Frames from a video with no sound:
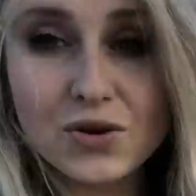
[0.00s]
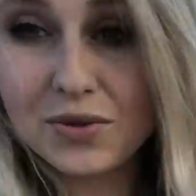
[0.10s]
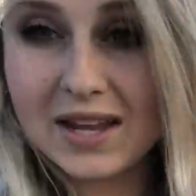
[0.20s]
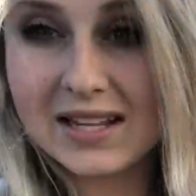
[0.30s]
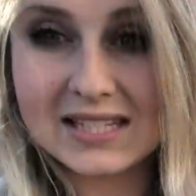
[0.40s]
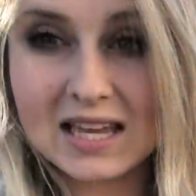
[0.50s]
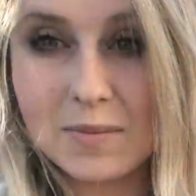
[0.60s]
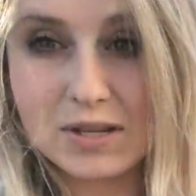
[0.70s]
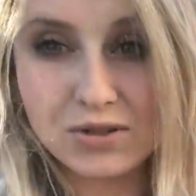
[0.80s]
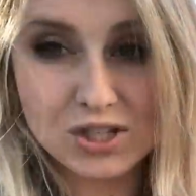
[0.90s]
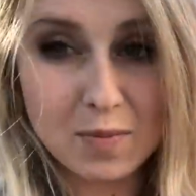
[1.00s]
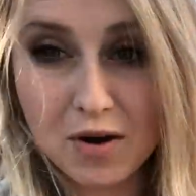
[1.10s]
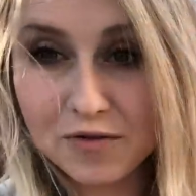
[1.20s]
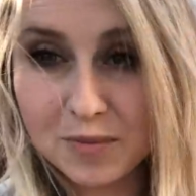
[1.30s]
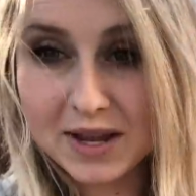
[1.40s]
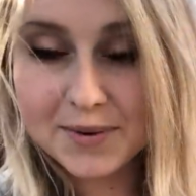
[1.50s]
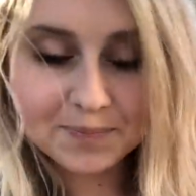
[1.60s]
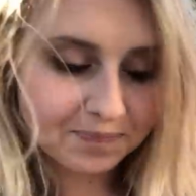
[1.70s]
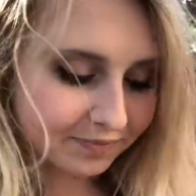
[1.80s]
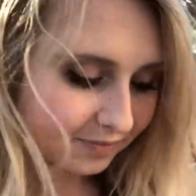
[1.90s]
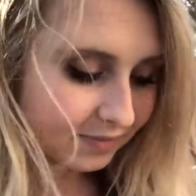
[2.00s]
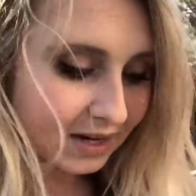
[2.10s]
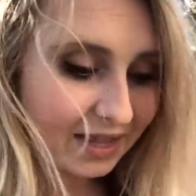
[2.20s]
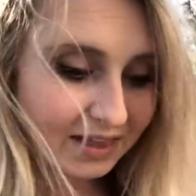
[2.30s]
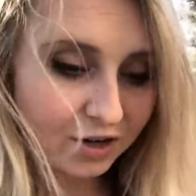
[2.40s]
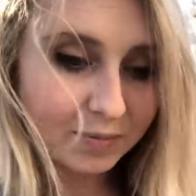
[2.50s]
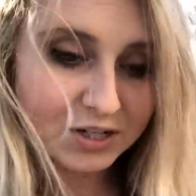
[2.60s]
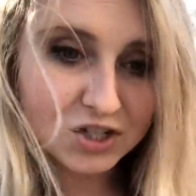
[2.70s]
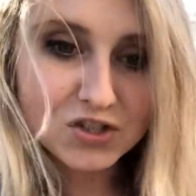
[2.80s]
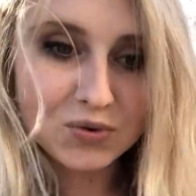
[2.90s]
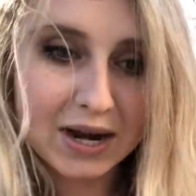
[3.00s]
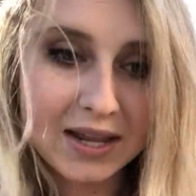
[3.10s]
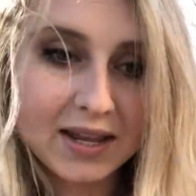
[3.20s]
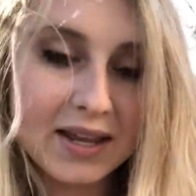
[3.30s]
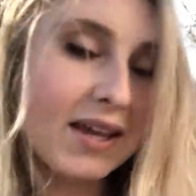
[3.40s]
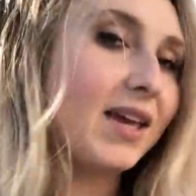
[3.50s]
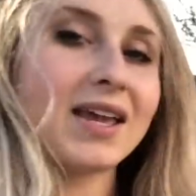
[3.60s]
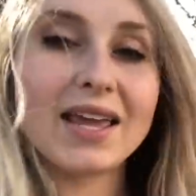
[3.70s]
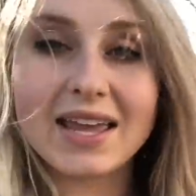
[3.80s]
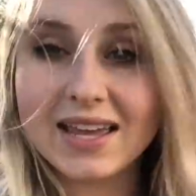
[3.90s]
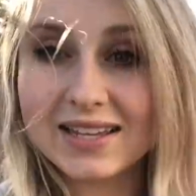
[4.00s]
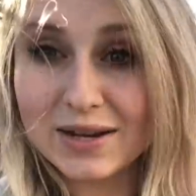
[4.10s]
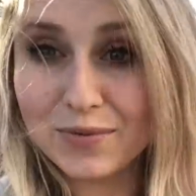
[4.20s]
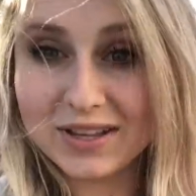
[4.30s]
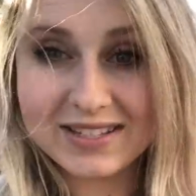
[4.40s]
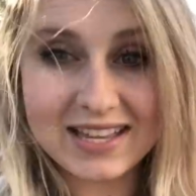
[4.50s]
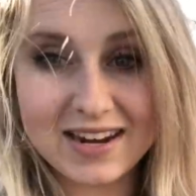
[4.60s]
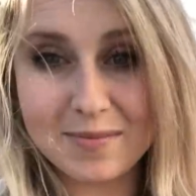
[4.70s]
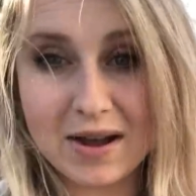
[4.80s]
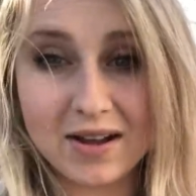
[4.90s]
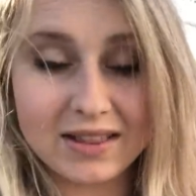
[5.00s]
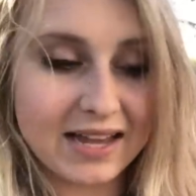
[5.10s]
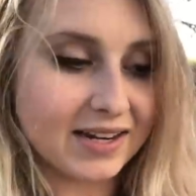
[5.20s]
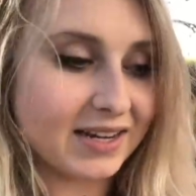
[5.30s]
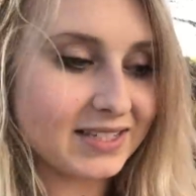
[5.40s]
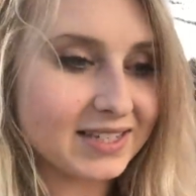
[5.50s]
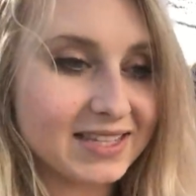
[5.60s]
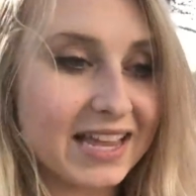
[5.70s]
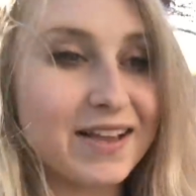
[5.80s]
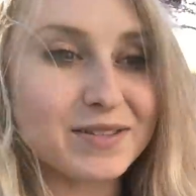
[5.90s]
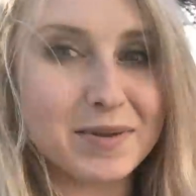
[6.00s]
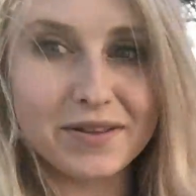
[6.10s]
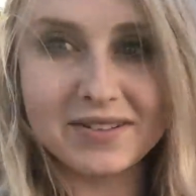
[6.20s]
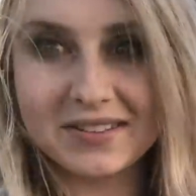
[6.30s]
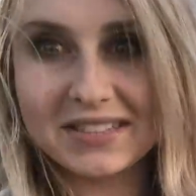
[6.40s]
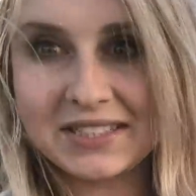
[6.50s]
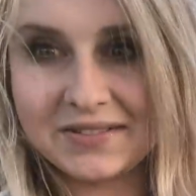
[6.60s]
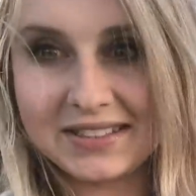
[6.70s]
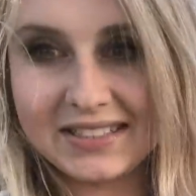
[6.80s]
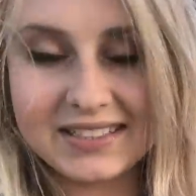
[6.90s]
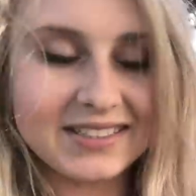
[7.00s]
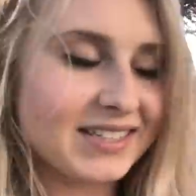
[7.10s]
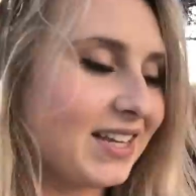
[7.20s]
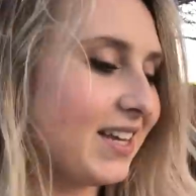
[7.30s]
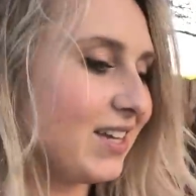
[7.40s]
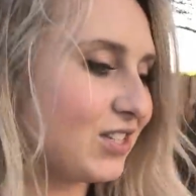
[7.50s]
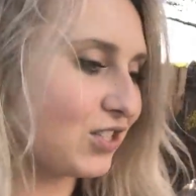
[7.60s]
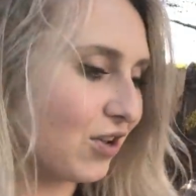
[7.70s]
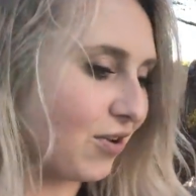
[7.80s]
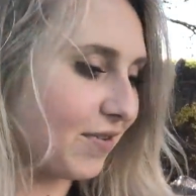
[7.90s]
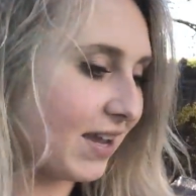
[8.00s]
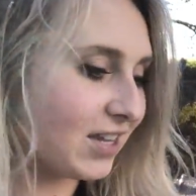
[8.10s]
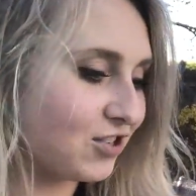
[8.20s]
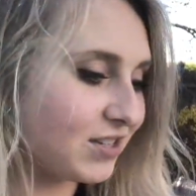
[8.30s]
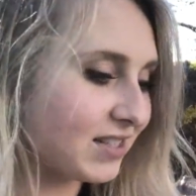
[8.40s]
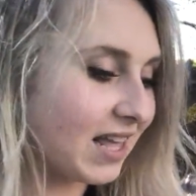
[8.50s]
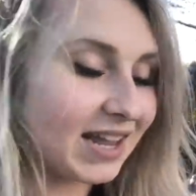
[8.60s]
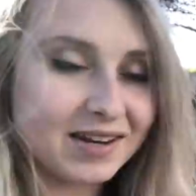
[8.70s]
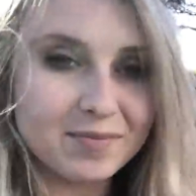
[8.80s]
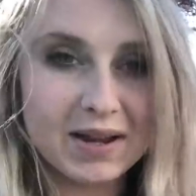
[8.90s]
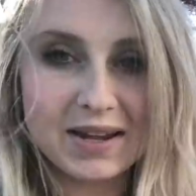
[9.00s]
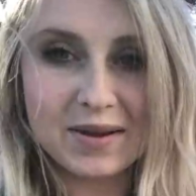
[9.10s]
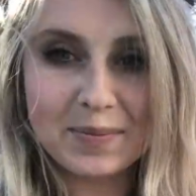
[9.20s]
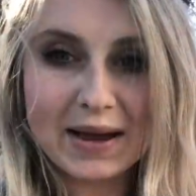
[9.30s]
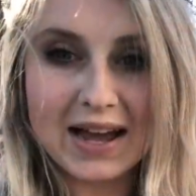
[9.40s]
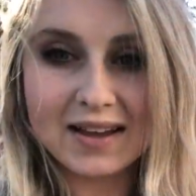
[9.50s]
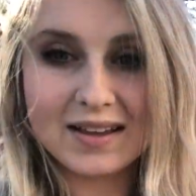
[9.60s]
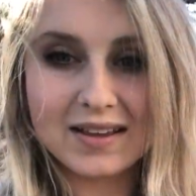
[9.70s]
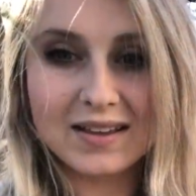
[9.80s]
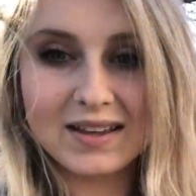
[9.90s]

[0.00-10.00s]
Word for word: don't think it's gonna be too small for me. I think it'll be just right, and I'm really excited about how light it is because I have some other little heavy things, so if I can just lighten my pack